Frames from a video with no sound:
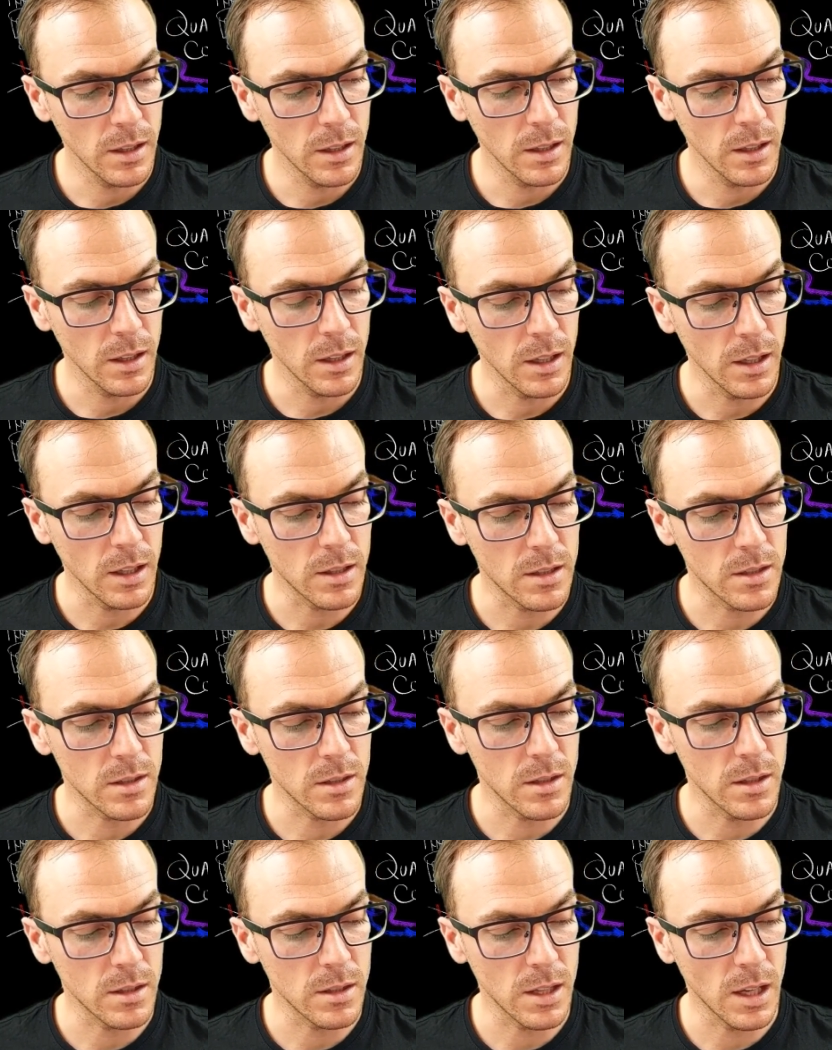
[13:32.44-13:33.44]
it's
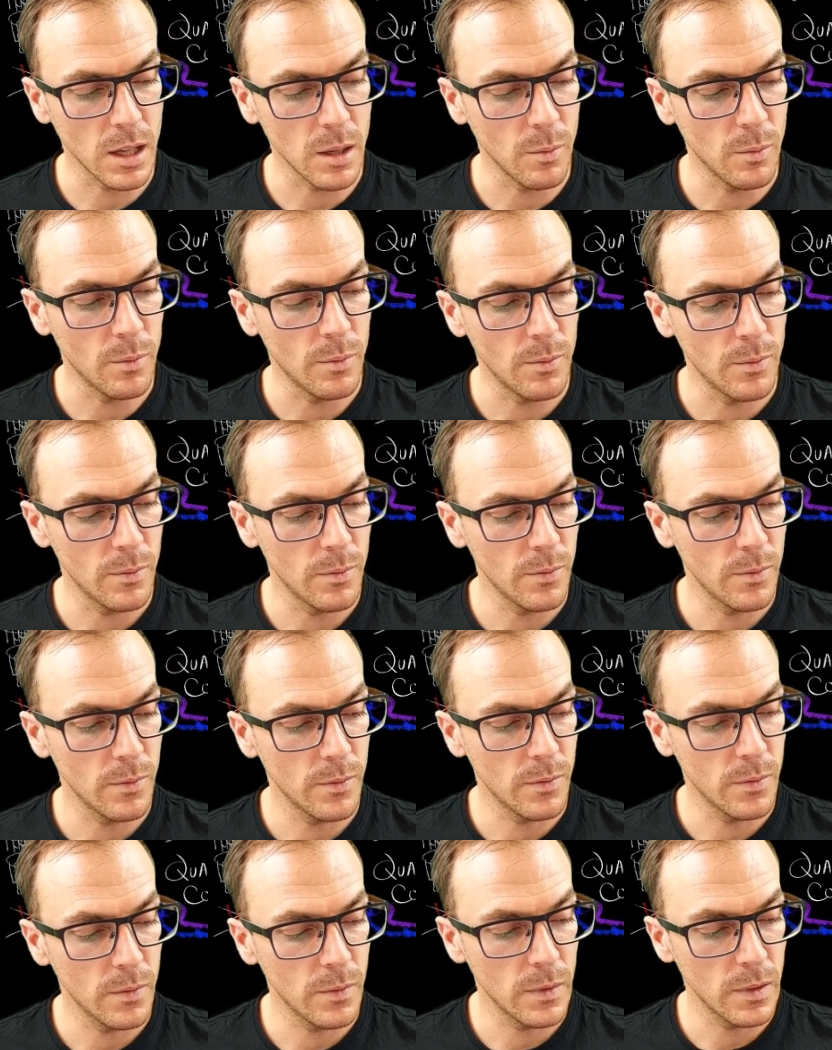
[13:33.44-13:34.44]
the same
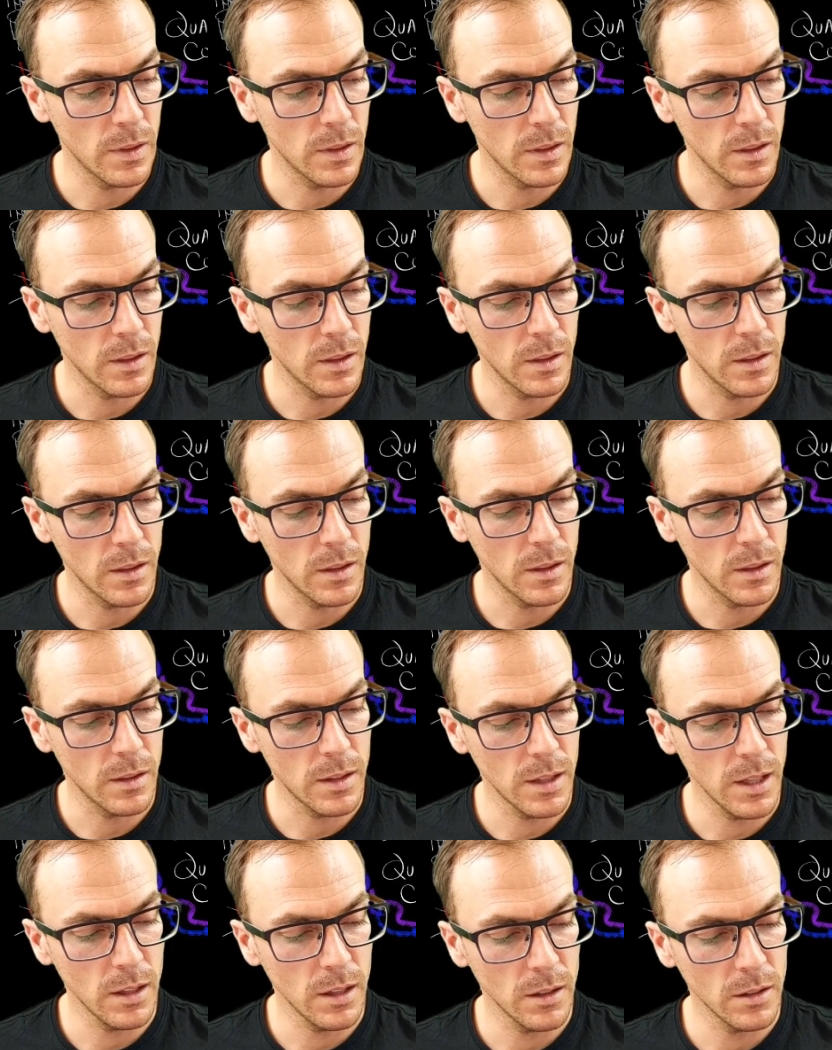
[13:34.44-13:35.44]

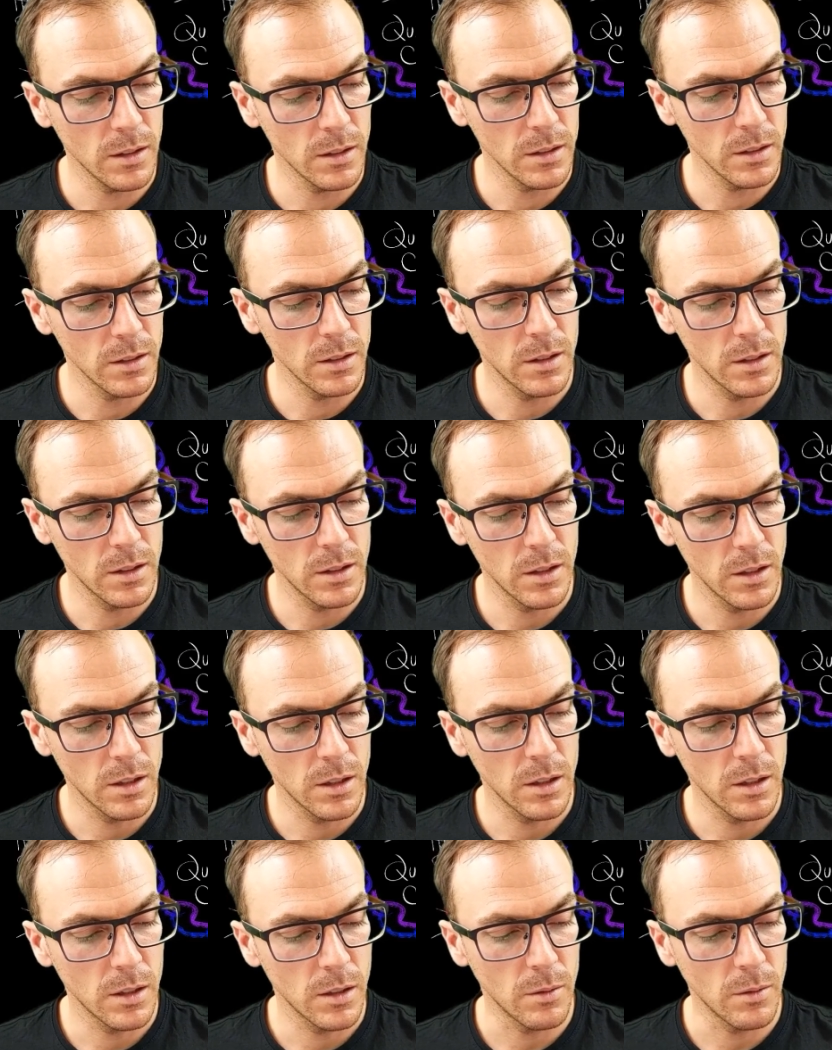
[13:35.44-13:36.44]
deal.
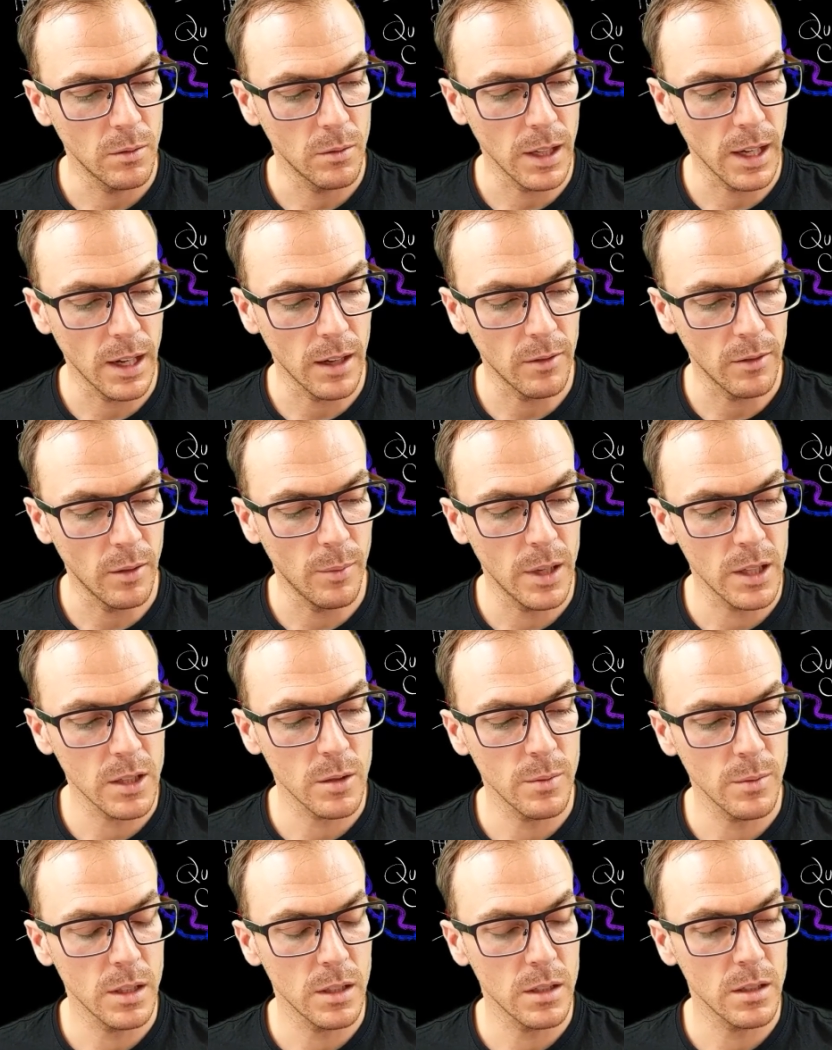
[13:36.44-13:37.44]
We have a
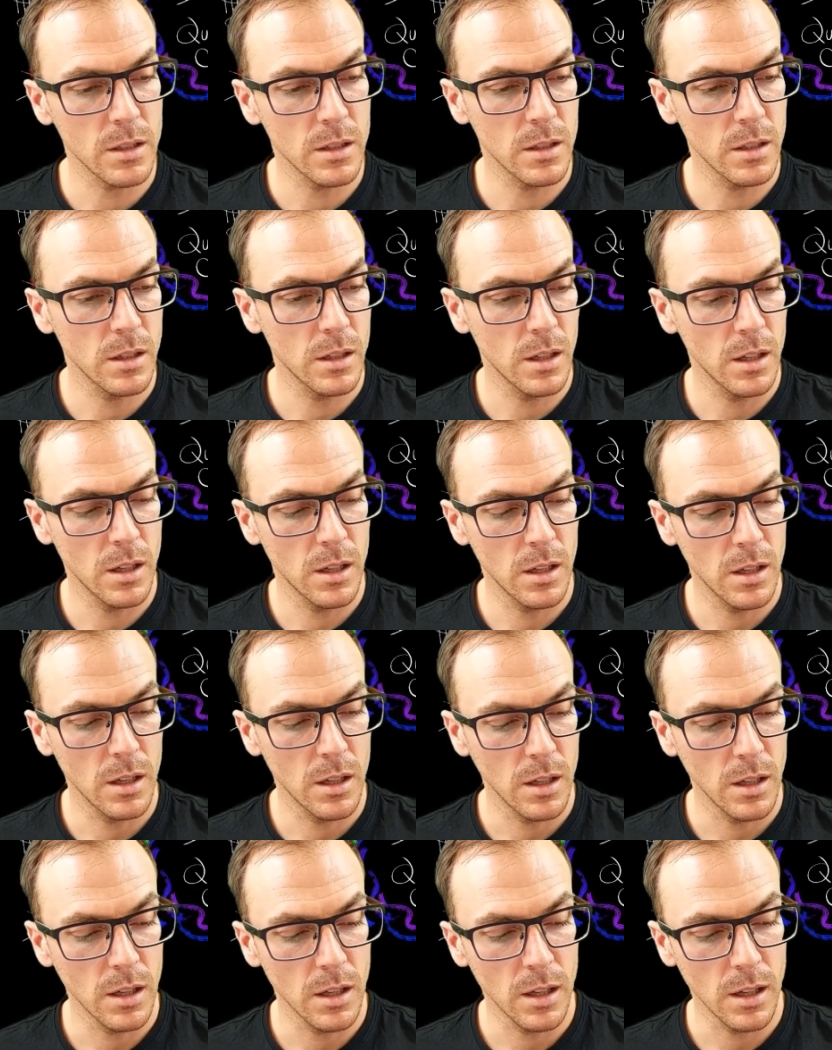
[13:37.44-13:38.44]
measurement.
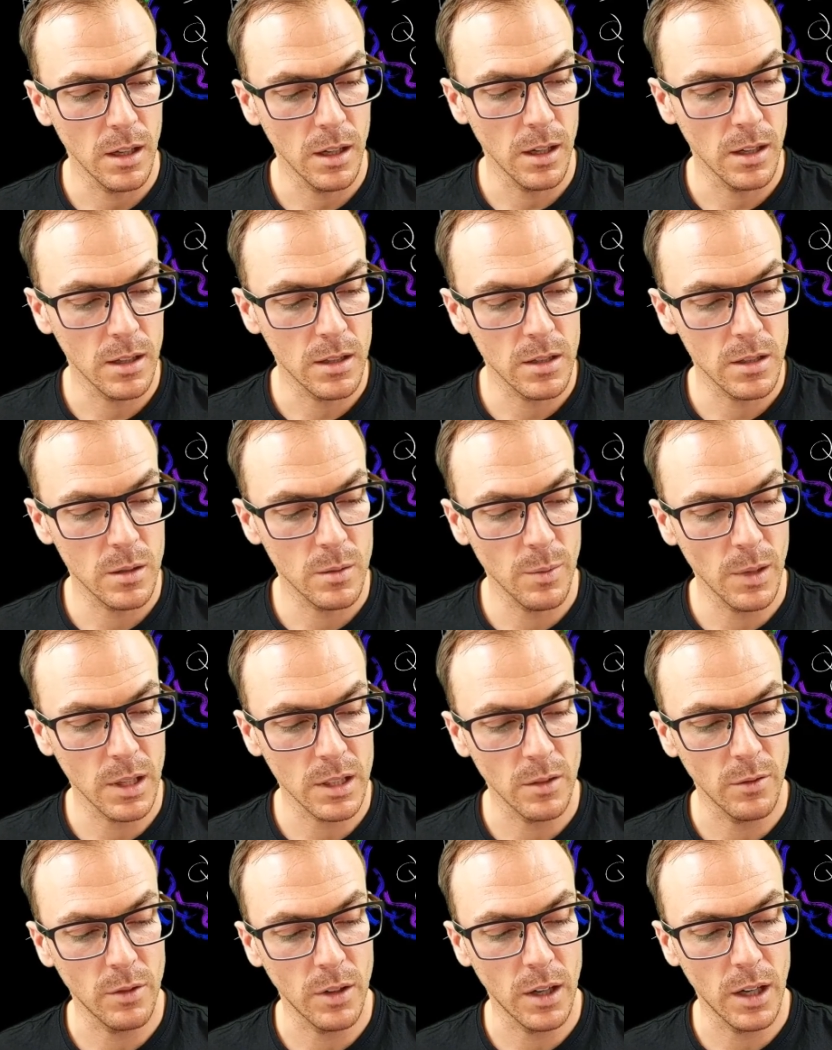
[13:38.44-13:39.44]
It's
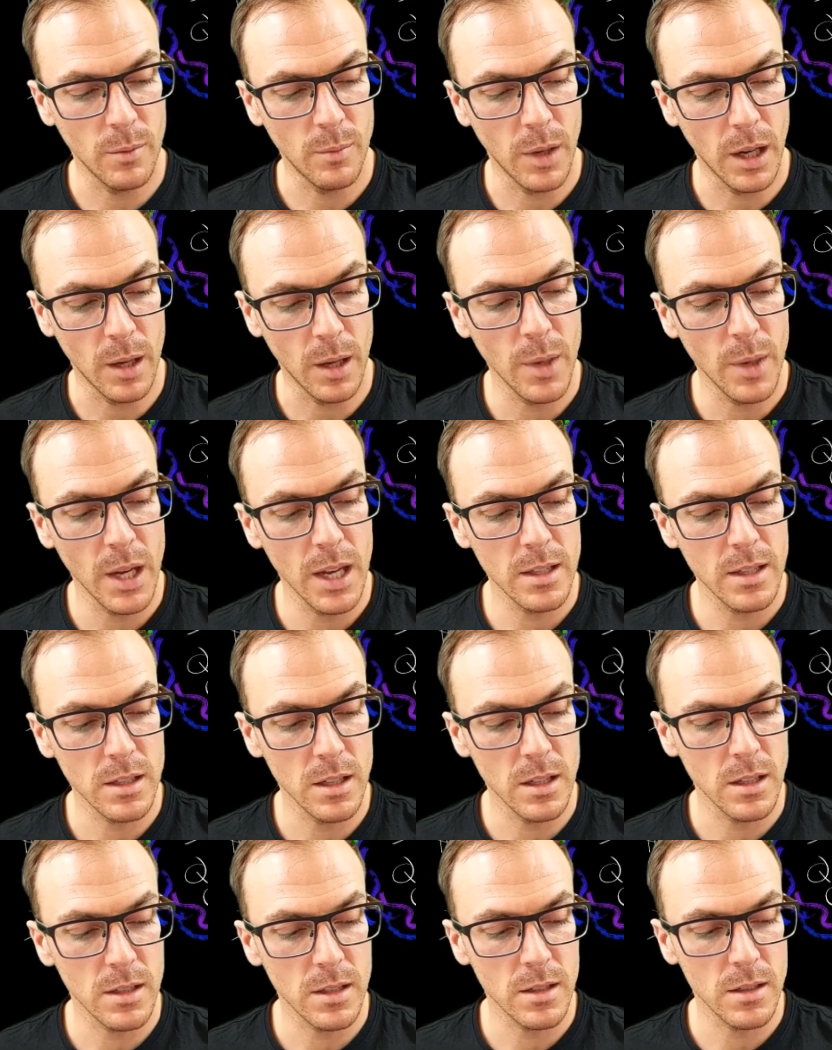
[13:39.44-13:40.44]
specified by
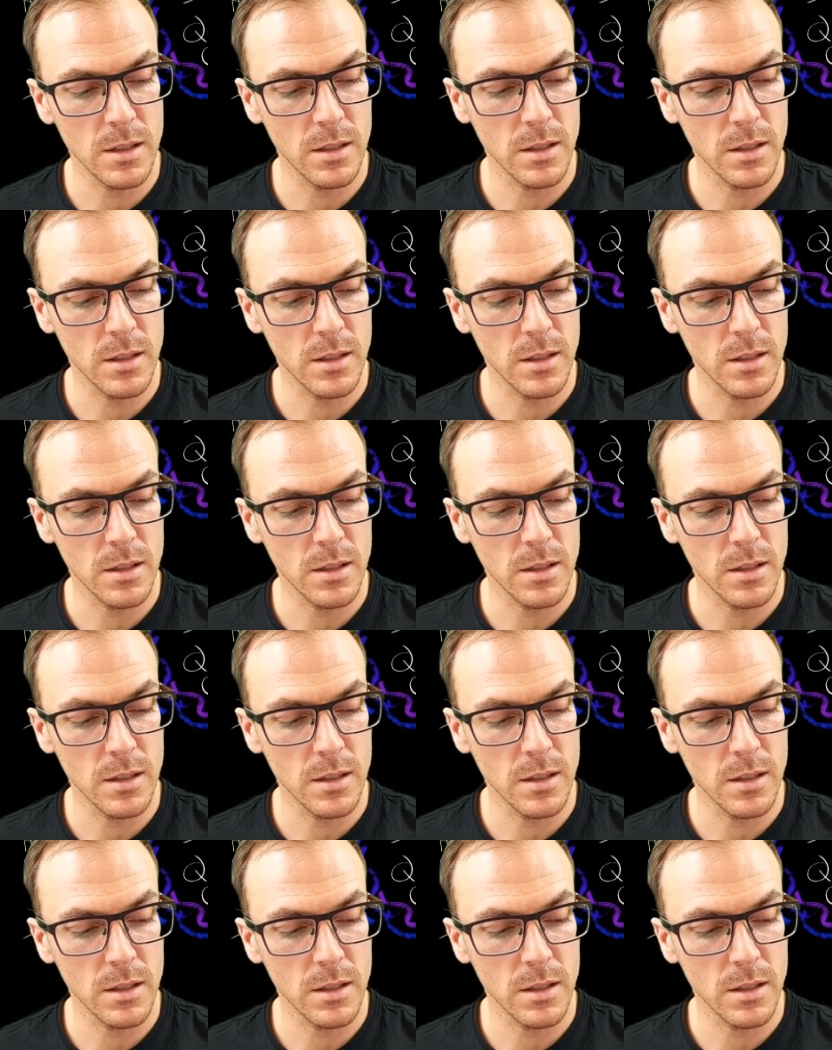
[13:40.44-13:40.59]
basis.